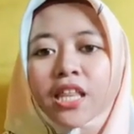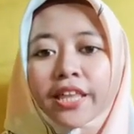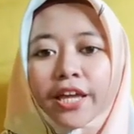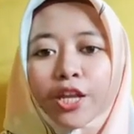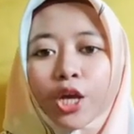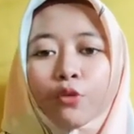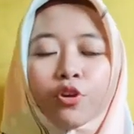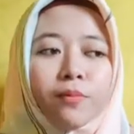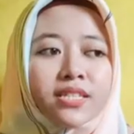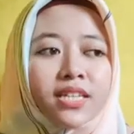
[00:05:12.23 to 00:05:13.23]
then
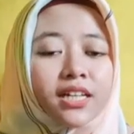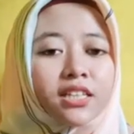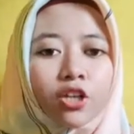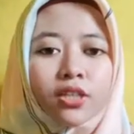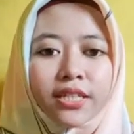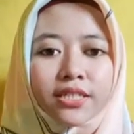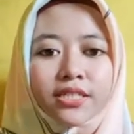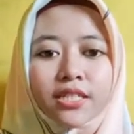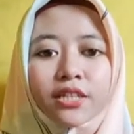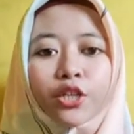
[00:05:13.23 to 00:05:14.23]
we must
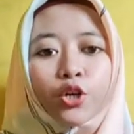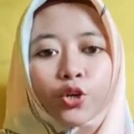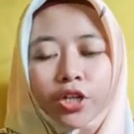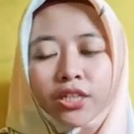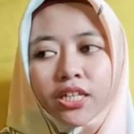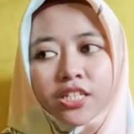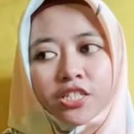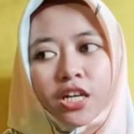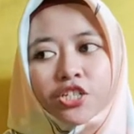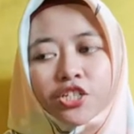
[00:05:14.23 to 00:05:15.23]
acknowledge the grid
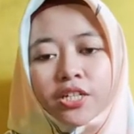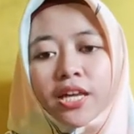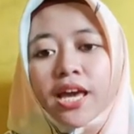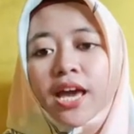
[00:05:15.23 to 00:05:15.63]
instruction